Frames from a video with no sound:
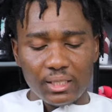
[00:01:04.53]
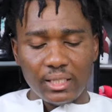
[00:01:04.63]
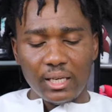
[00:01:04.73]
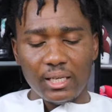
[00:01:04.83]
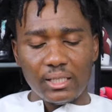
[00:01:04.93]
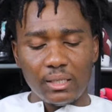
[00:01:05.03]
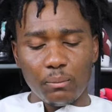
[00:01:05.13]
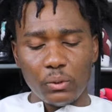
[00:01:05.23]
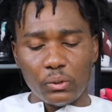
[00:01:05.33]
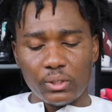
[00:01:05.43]
Yeezy
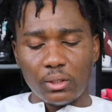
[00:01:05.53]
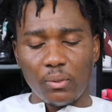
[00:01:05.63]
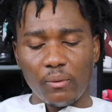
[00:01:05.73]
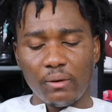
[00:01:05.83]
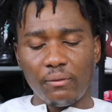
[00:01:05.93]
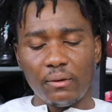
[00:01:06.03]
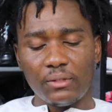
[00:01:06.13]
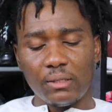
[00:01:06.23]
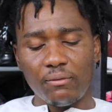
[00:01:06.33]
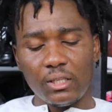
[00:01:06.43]
Boost
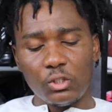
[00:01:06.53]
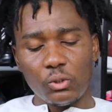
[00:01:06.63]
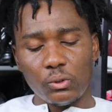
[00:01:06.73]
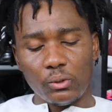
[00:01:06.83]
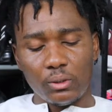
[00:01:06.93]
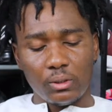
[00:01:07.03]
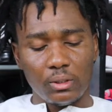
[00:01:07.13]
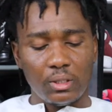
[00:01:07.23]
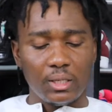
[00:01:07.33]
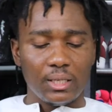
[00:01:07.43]
350 V2.
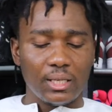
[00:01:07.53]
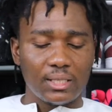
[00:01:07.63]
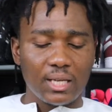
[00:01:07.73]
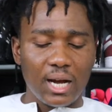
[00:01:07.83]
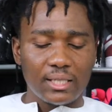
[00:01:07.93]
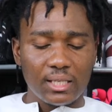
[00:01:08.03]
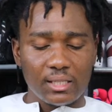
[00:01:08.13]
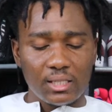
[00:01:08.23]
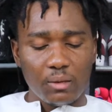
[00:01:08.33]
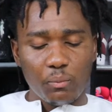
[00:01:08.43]
The size
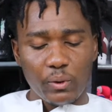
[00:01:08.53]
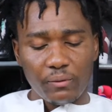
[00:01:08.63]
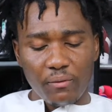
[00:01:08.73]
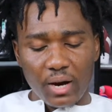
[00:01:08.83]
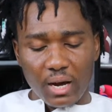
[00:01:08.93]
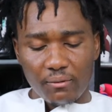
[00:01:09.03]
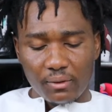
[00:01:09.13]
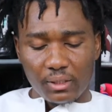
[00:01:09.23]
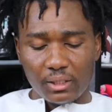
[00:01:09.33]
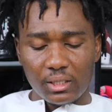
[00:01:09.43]
is 10.5.
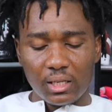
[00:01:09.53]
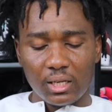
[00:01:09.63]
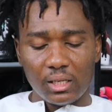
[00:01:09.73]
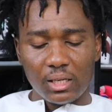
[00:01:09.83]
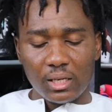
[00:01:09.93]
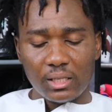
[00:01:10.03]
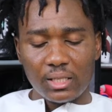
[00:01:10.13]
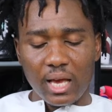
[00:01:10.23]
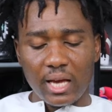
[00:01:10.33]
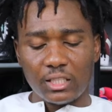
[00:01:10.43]
The color
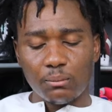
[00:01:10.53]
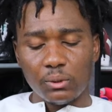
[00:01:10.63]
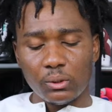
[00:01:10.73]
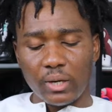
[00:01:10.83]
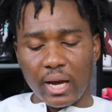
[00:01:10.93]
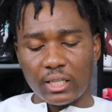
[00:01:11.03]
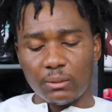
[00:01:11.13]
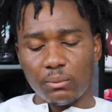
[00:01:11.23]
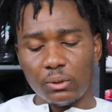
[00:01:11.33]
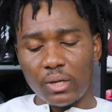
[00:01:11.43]
is
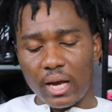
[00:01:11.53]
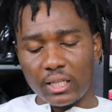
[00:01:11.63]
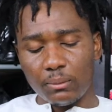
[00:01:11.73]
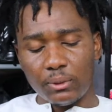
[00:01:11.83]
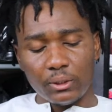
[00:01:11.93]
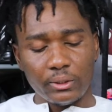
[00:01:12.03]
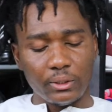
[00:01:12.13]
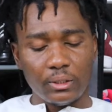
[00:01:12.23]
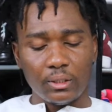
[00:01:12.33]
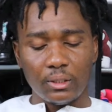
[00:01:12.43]
Ashblu.
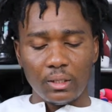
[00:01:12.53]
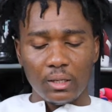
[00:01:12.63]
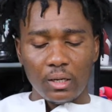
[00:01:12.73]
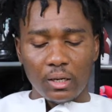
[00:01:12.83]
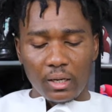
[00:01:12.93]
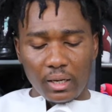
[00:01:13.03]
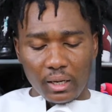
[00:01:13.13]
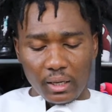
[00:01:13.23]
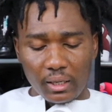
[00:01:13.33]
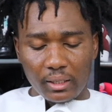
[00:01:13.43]

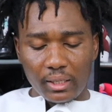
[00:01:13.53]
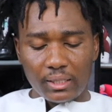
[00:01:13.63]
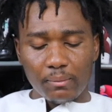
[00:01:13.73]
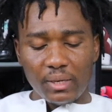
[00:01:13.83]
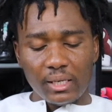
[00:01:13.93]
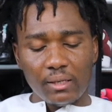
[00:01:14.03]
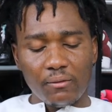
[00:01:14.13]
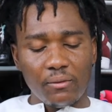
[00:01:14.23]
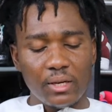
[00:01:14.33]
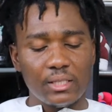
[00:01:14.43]
And it's made
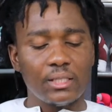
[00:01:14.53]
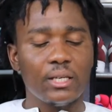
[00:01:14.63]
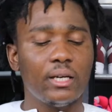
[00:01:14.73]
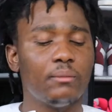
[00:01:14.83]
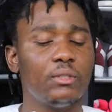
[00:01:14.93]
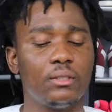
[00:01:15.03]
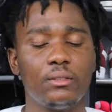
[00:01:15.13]
in Vietnam.